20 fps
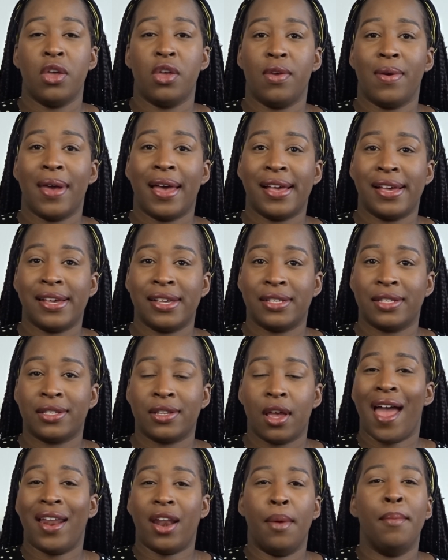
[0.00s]
who has
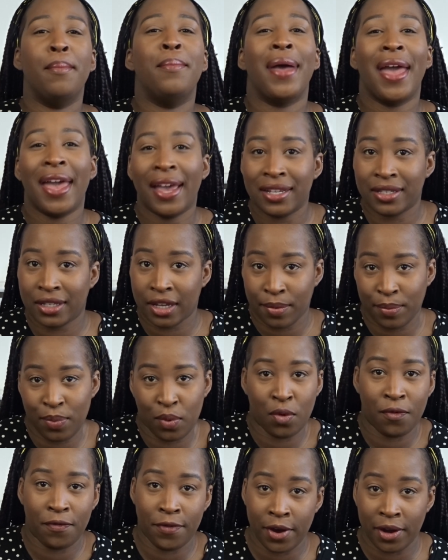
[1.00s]
an amazing
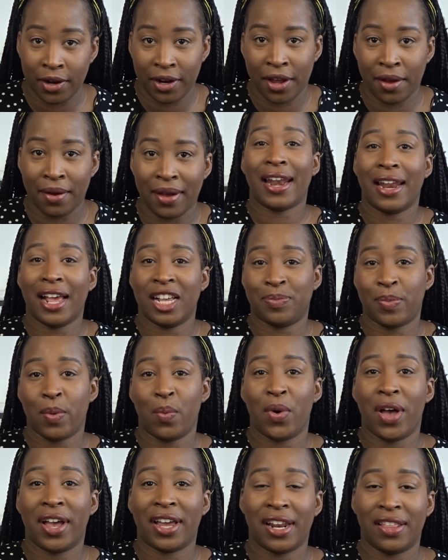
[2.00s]
portfolio and has
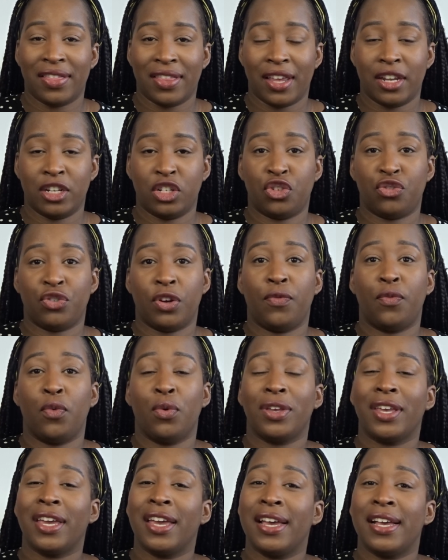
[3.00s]
been working in the industry
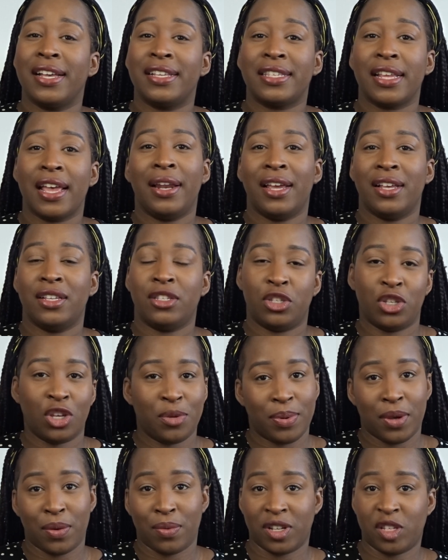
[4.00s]
for years, please do
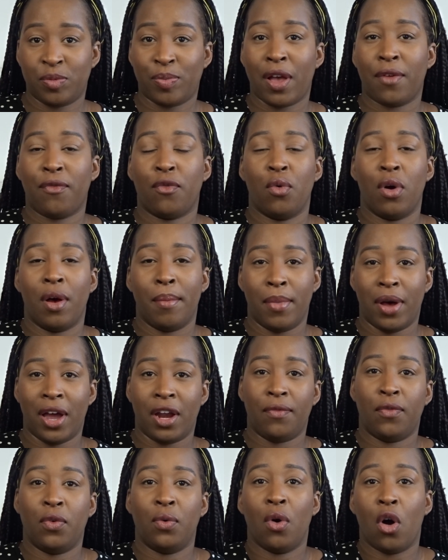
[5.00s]
be respectful and
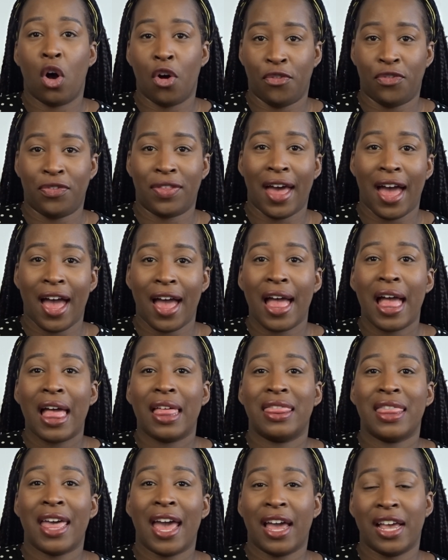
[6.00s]
mindful of that.
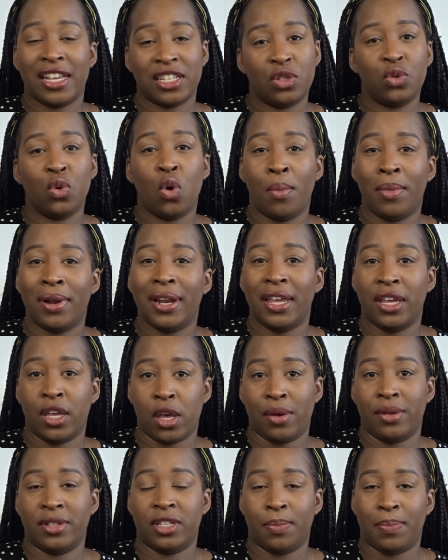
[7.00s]
There is normally
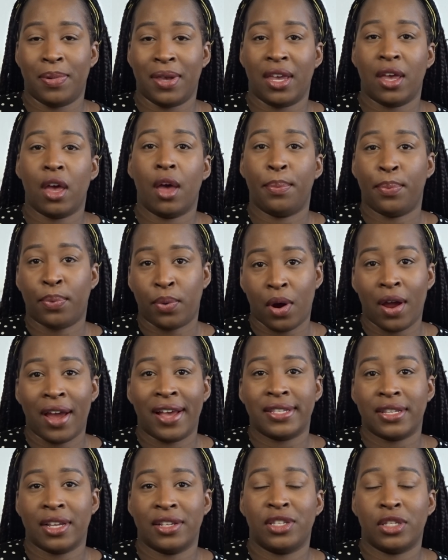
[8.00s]
going to be a
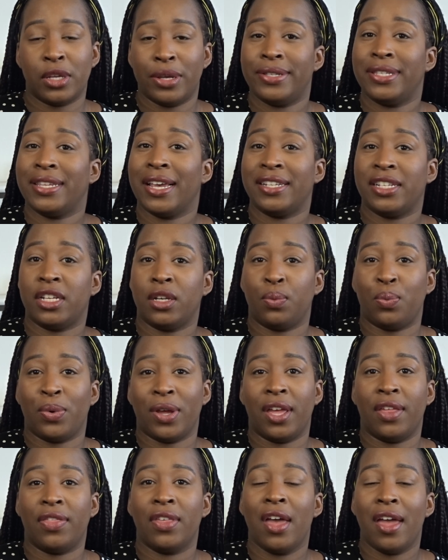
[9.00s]
price associated
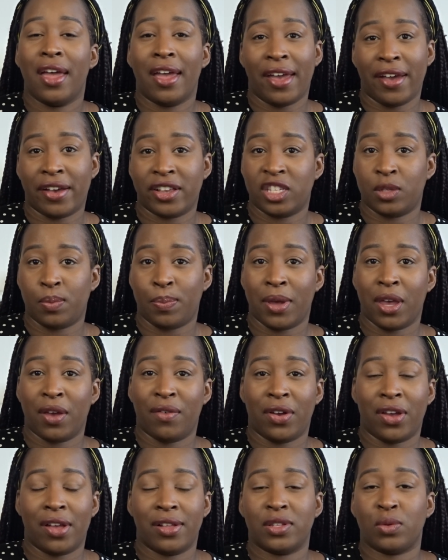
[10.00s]
with
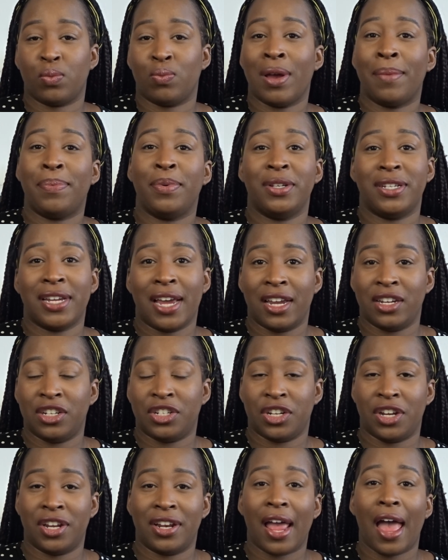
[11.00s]
experience,
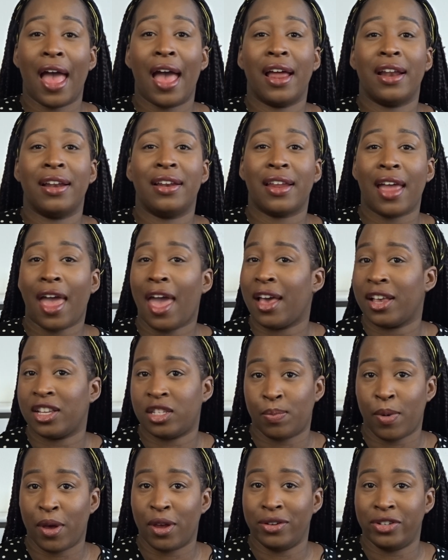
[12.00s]
reputation, and
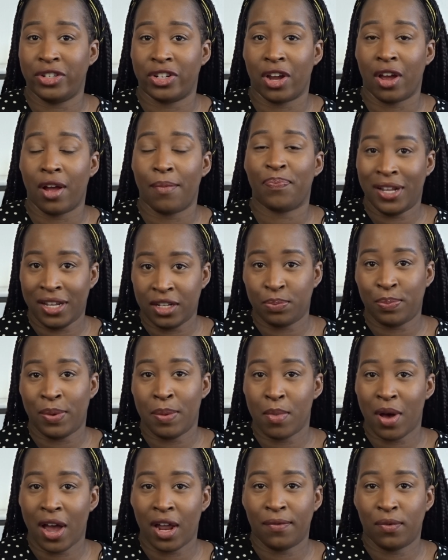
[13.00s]
exposure. Please be
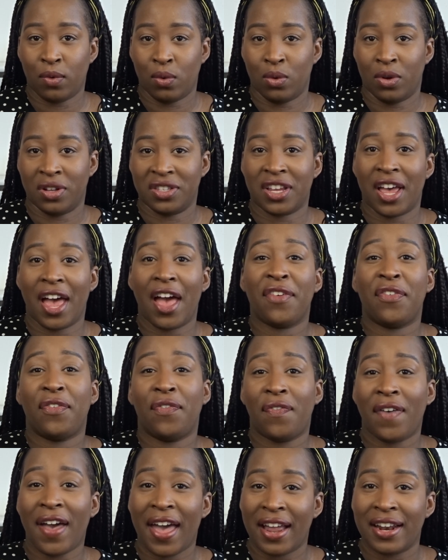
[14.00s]
mindful not to
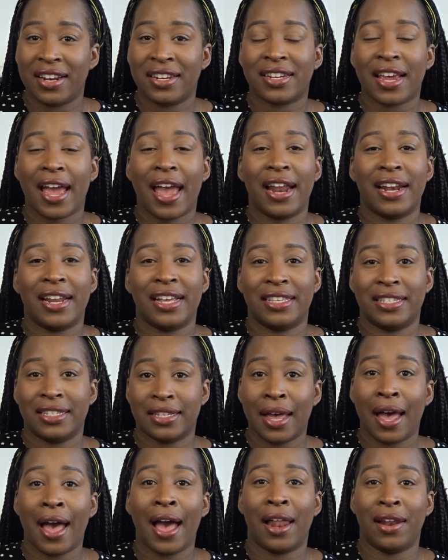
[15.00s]
offend any
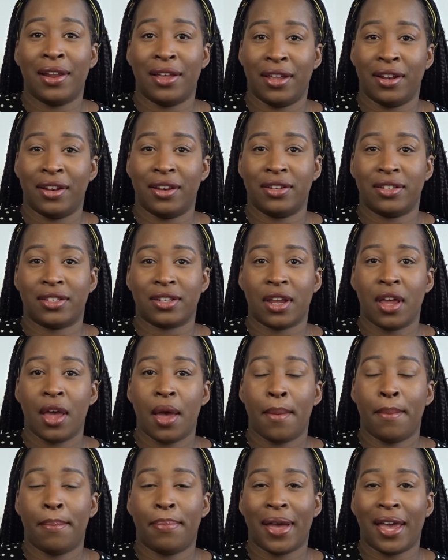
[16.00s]
talent
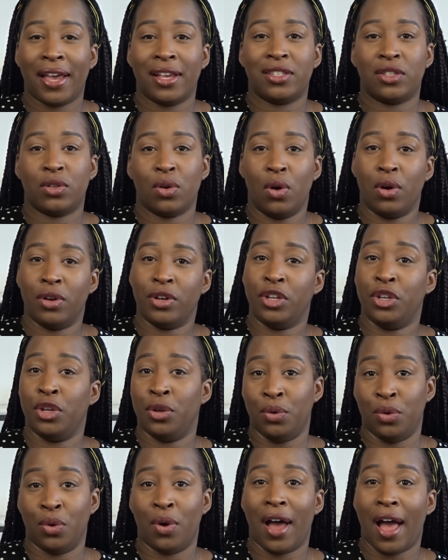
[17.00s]
based on
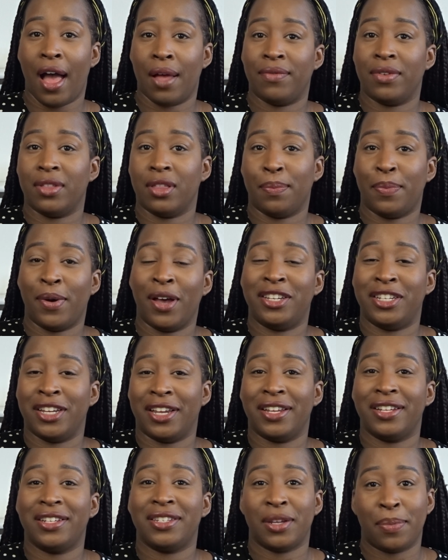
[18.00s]
you not having the
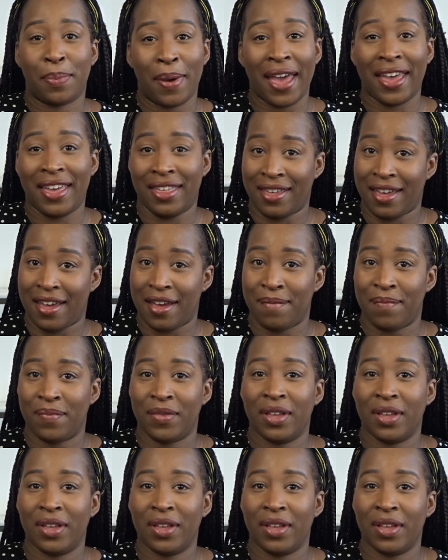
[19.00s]
budget to pay them.